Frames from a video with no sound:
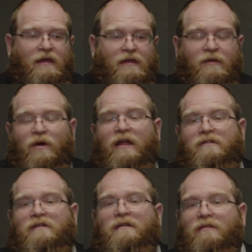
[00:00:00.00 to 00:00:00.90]
He went
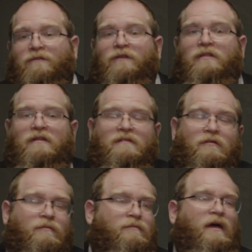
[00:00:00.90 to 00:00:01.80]
outside to the field and he said,
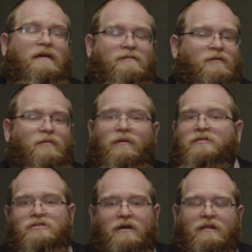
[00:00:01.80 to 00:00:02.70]
"Master, the Rebbeinu
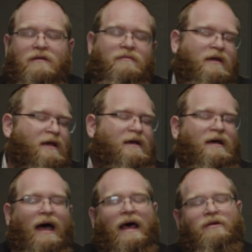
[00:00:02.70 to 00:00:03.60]
Shloim,
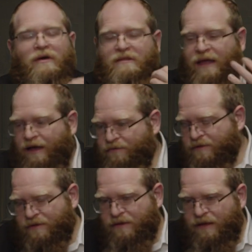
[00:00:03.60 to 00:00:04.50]
I don't know how to
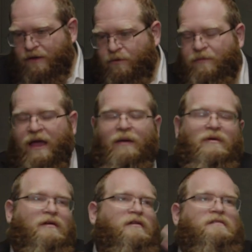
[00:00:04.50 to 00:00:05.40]
daven. How am
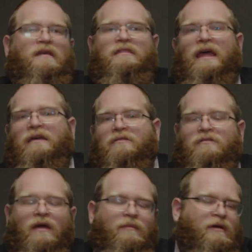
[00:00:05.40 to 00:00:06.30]
I going to say thank you
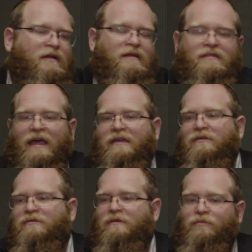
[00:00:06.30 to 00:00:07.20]
to you? How am I going to thank
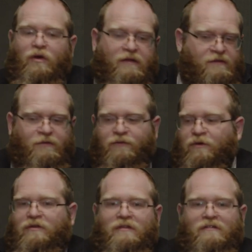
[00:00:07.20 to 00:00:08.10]
you and to praise you for
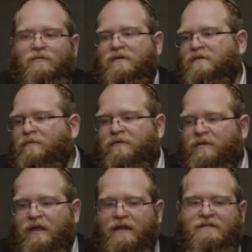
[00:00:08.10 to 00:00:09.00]
what you did to me? It's the
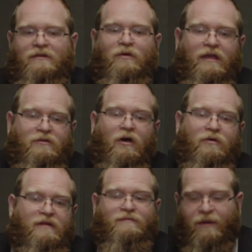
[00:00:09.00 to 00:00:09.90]
unbelievable chesed. All I
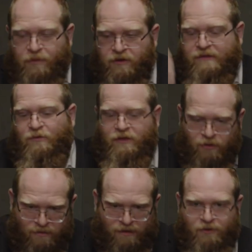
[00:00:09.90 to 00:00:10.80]
know is my parnasa. All I
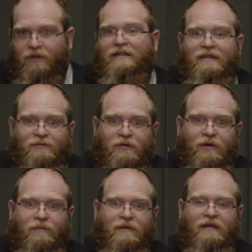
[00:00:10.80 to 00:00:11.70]
know is how to go like this with the
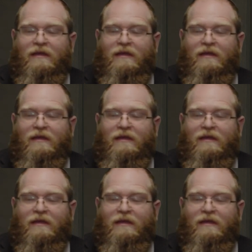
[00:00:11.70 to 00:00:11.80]
whip.